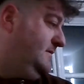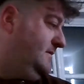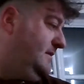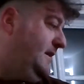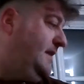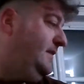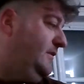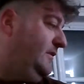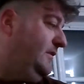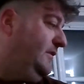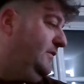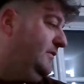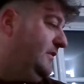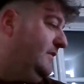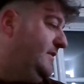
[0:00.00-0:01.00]
Heater's
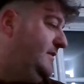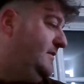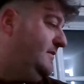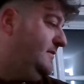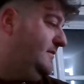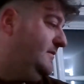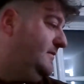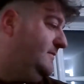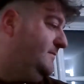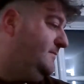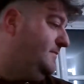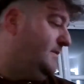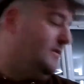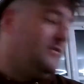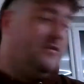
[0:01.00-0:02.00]
still going.
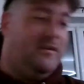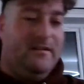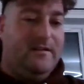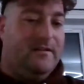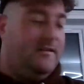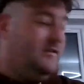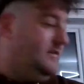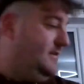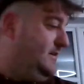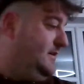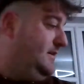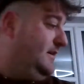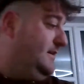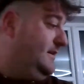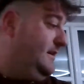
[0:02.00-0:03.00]
I'm going
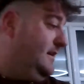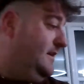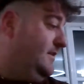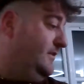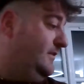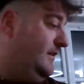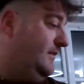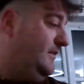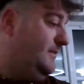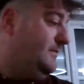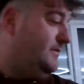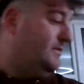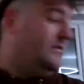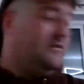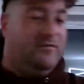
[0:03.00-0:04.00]
on a low setting
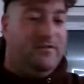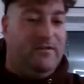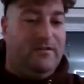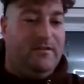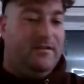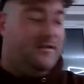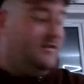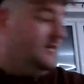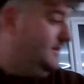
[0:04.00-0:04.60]
because I don't want to